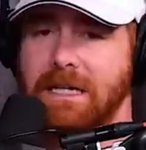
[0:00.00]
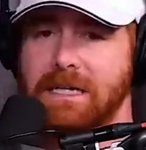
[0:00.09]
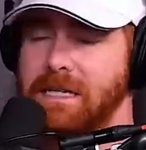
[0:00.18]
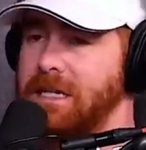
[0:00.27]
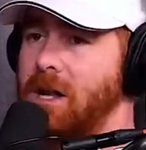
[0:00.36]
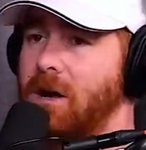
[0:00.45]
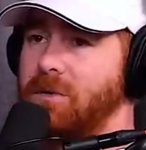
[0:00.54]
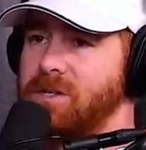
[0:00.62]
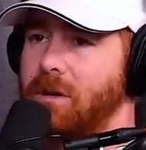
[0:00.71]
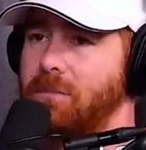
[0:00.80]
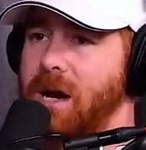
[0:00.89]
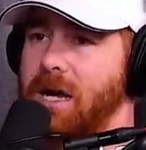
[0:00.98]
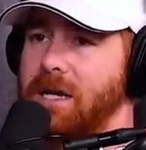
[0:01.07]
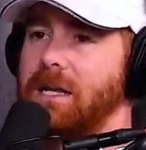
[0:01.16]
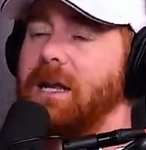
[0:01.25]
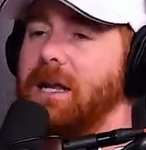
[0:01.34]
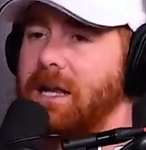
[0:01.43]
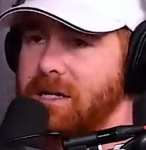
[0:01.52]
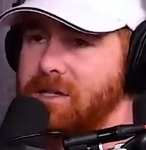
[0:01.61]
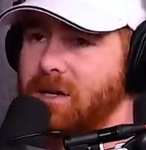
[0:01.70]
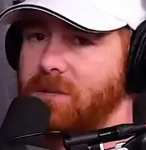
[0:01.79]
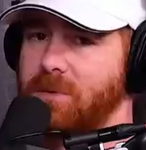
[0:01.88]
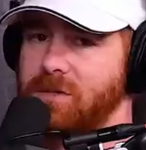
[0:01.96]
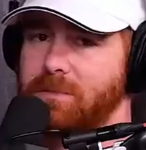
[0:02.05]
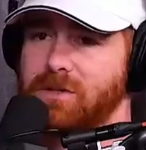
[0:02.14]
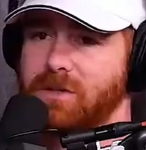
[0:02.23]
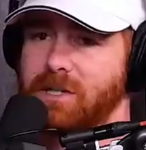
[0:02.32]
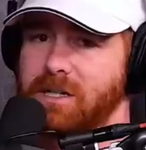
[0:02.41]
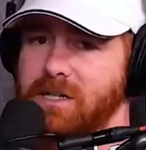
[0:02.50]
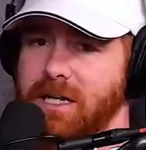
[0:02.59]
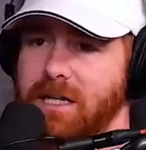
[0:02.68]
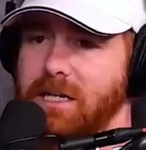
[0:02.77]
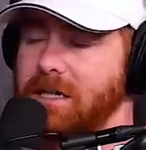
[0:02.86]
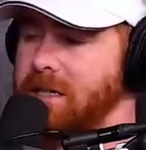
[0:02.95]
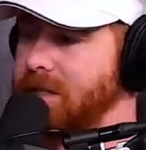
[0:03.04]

He's like, no, we saw Brian and uh, I saw you post a picture. And he said,